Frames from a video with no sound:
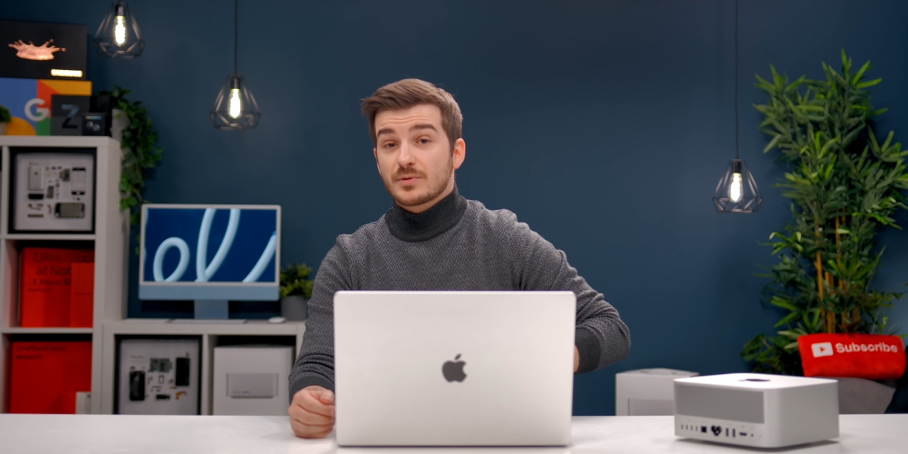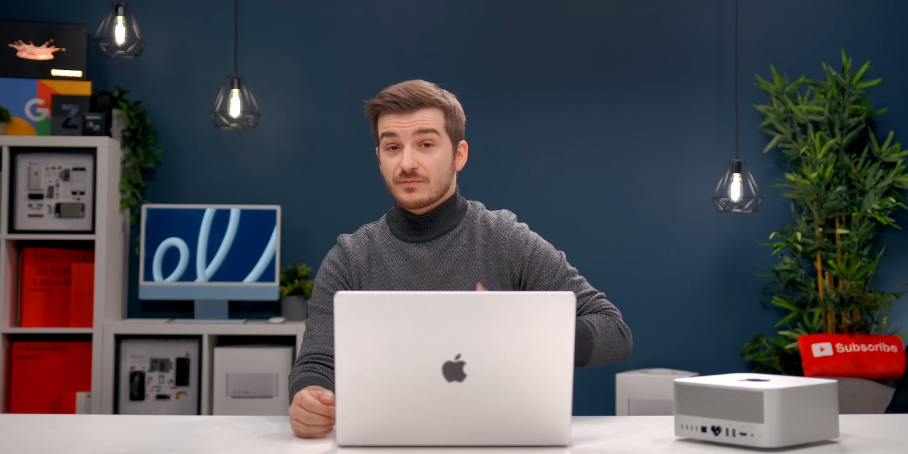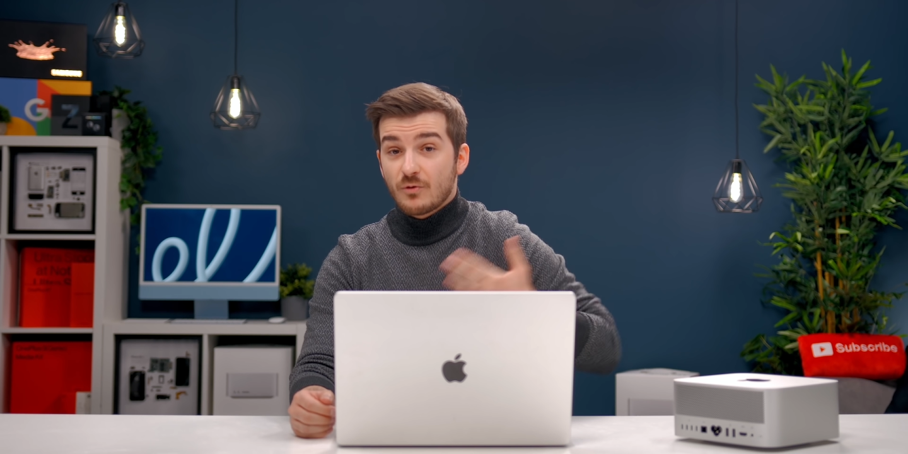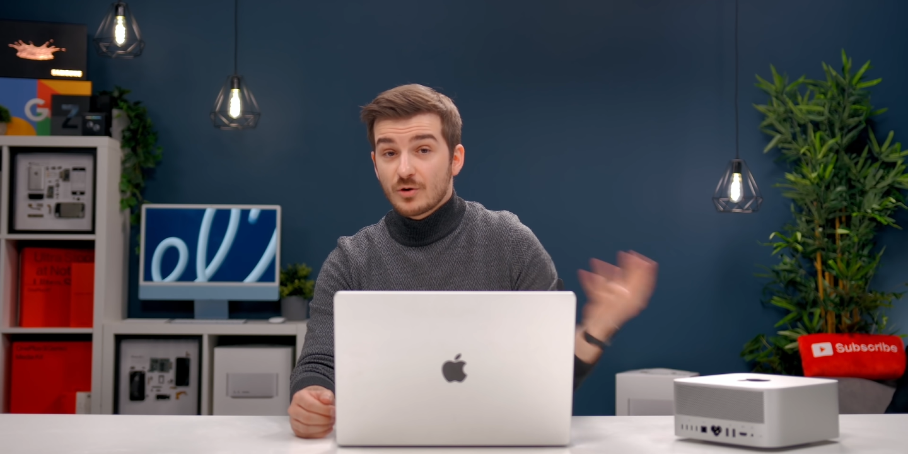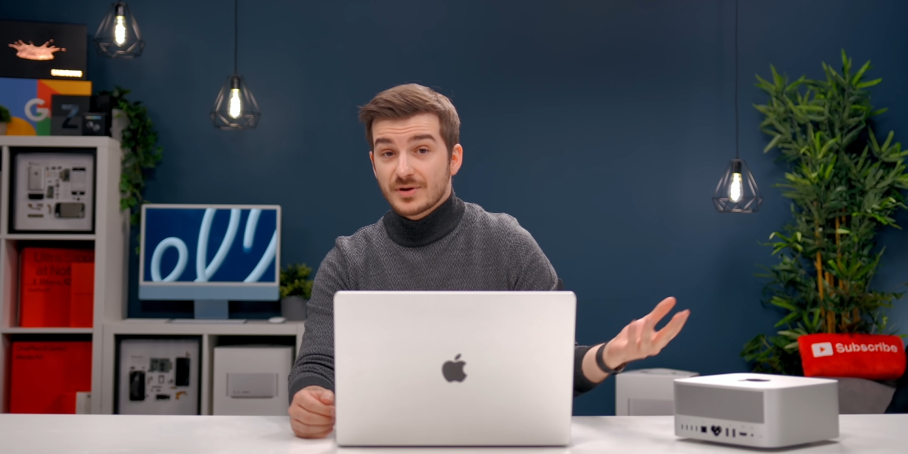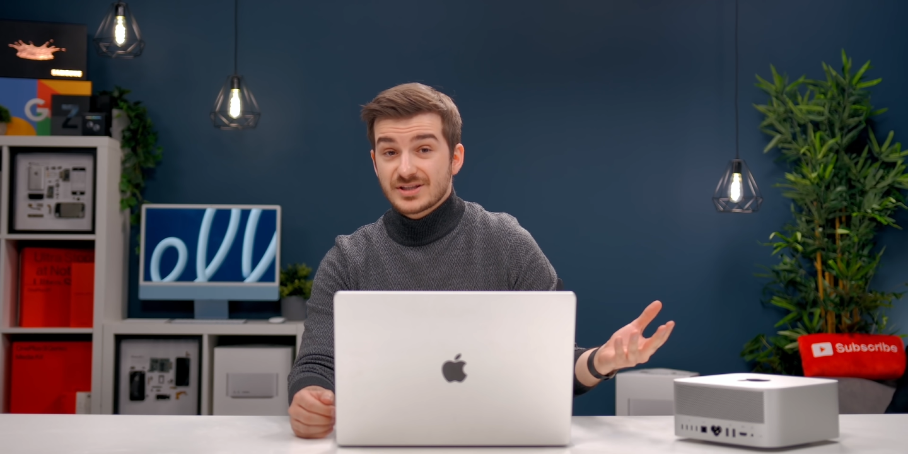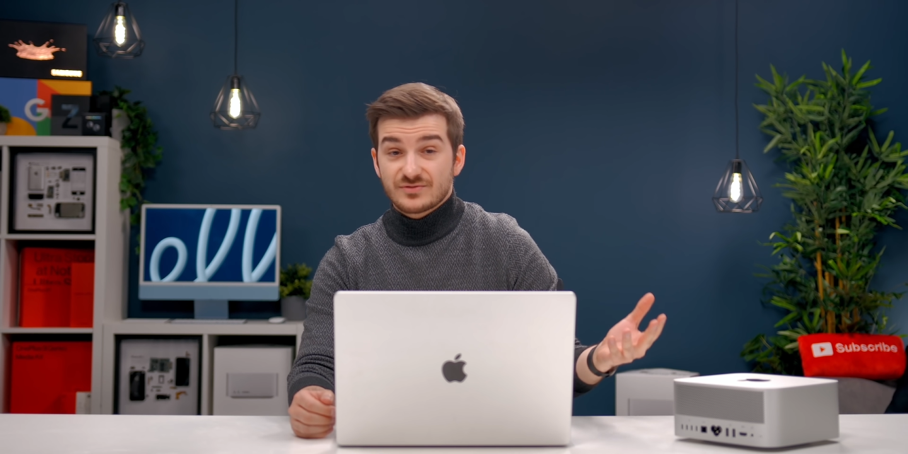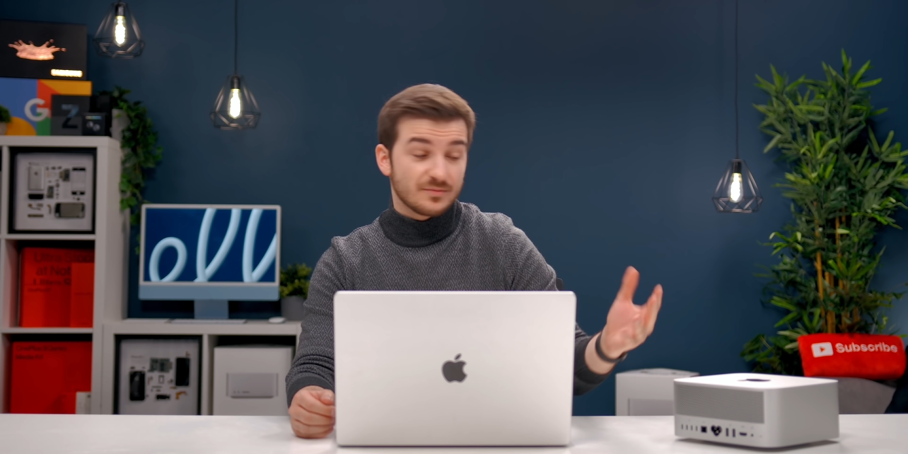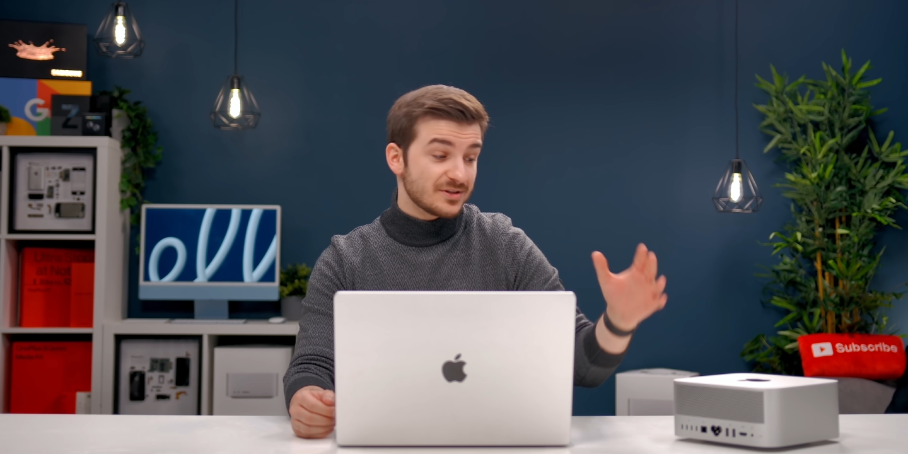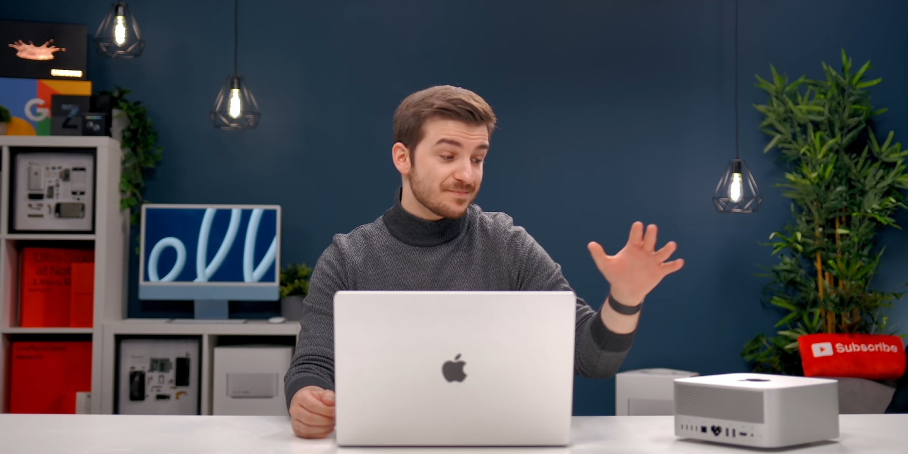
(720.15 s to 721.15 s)
better
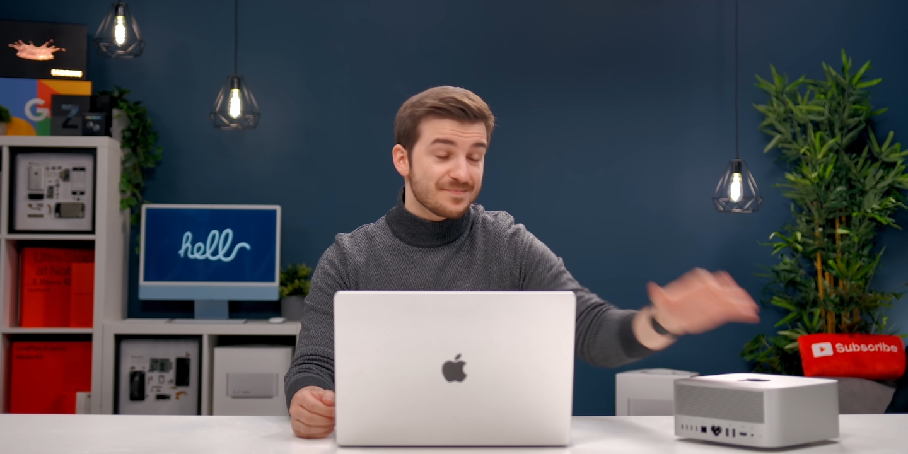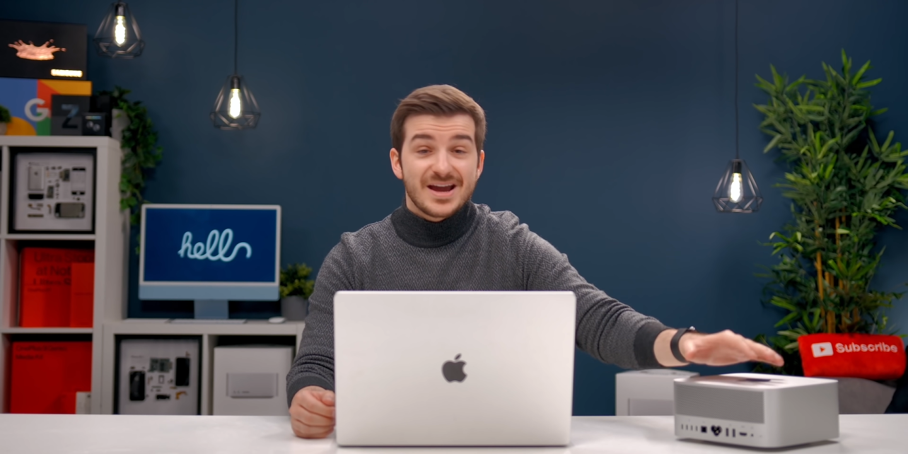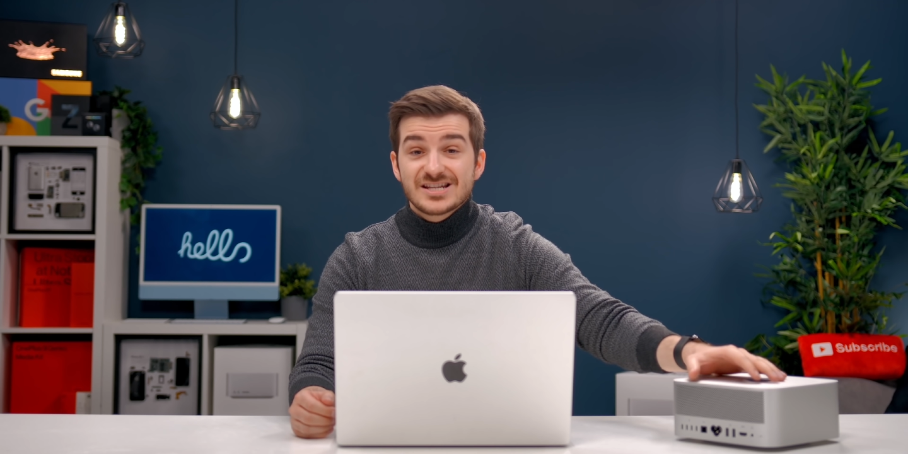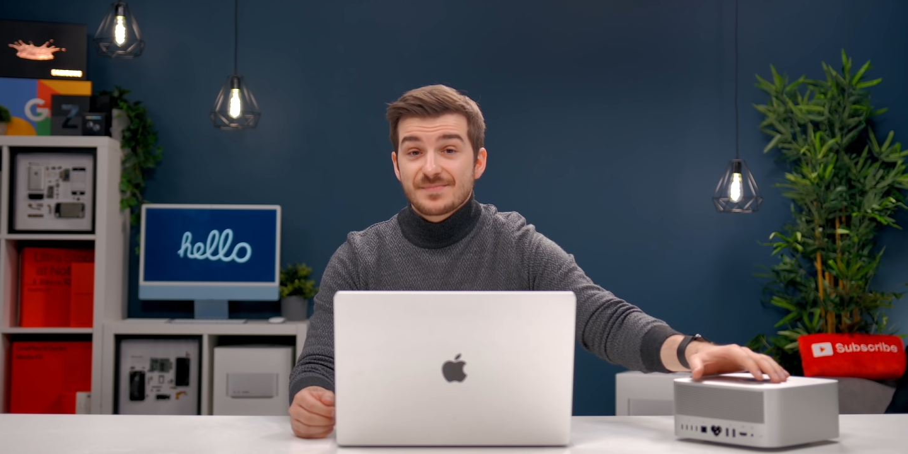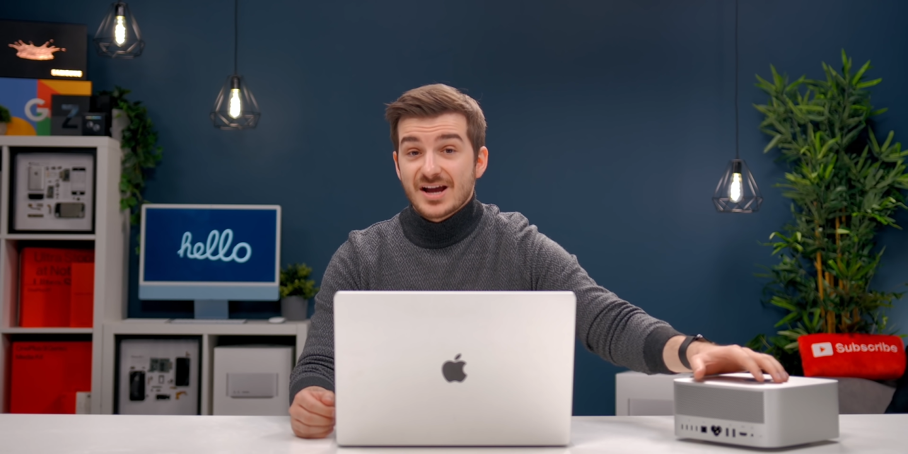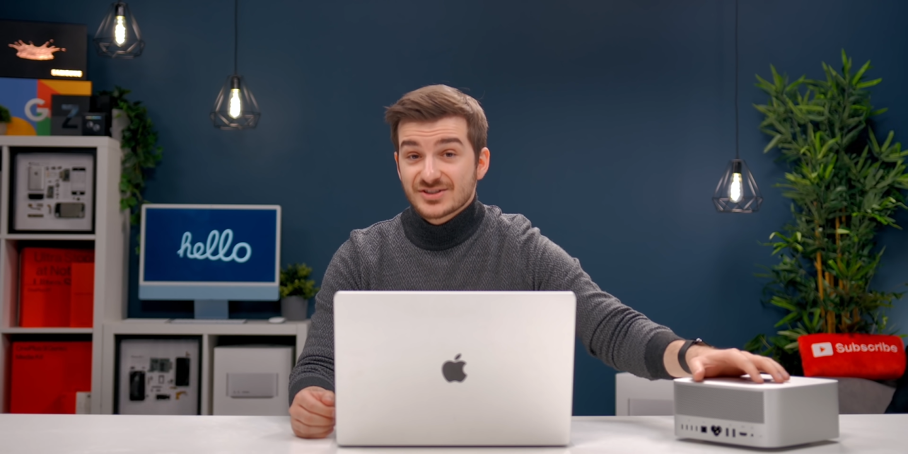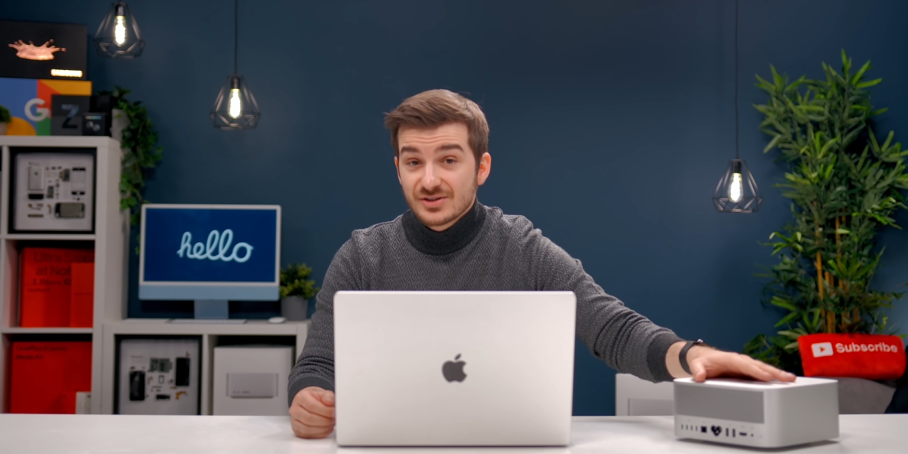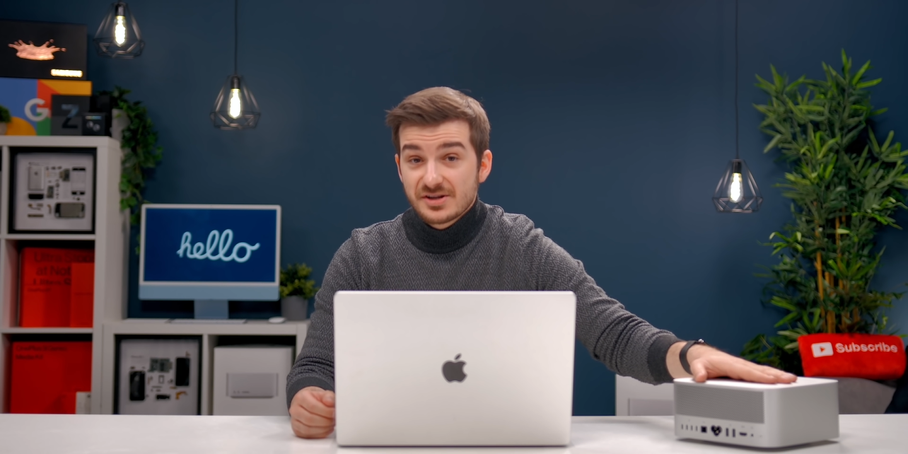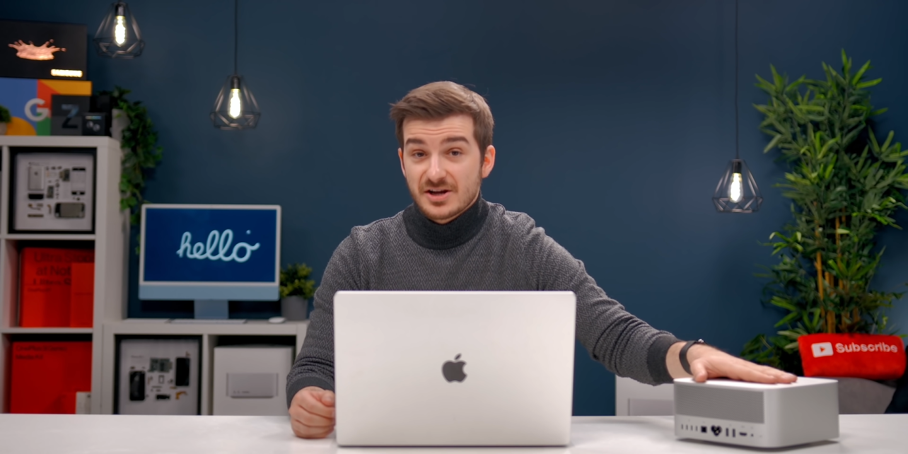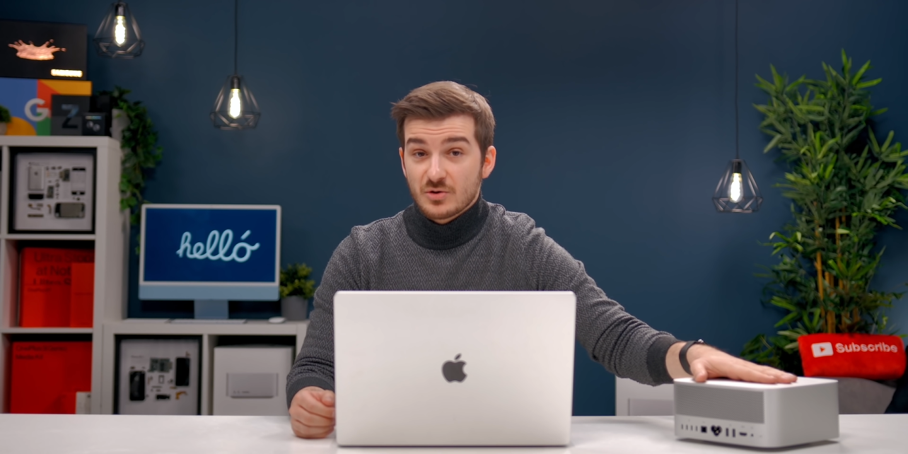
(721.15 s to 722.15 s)
performance from the base Mac
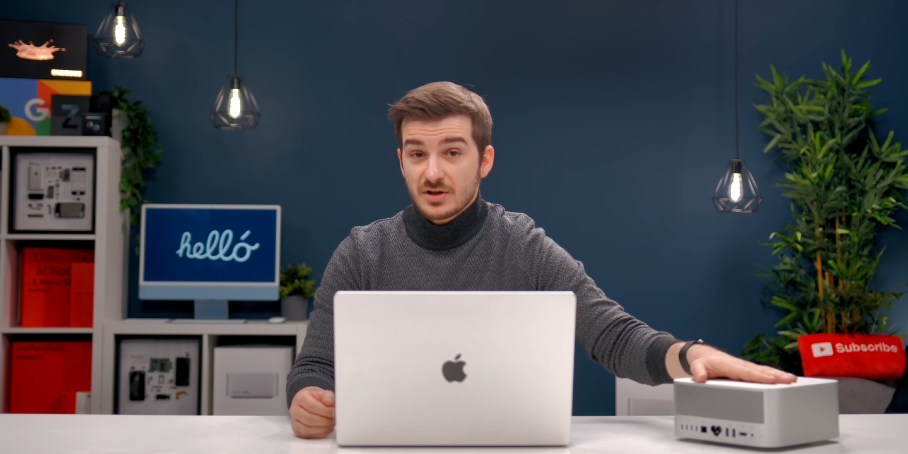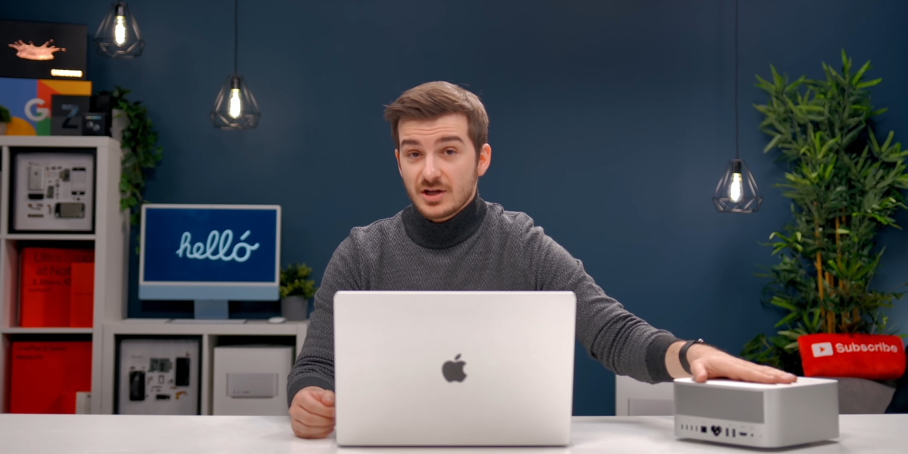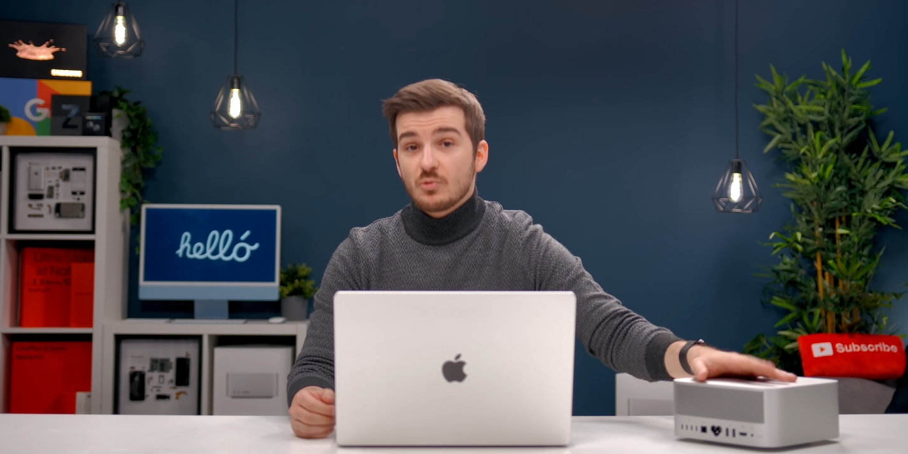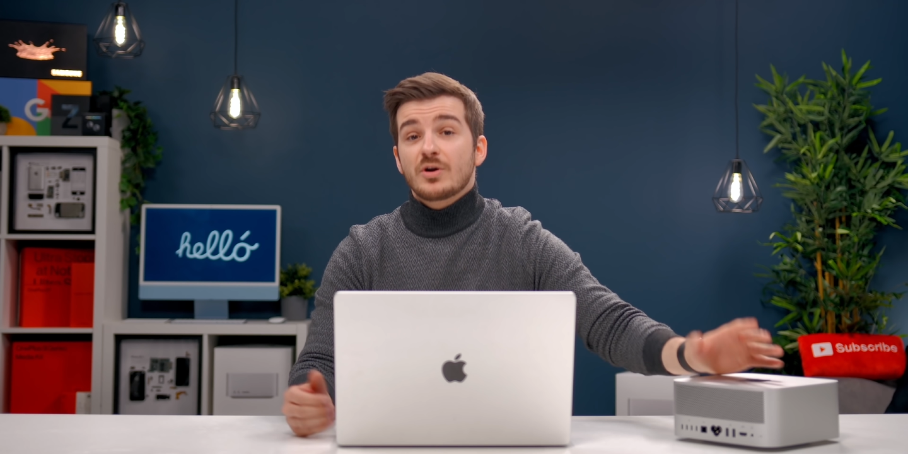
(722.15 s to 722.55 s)
Studio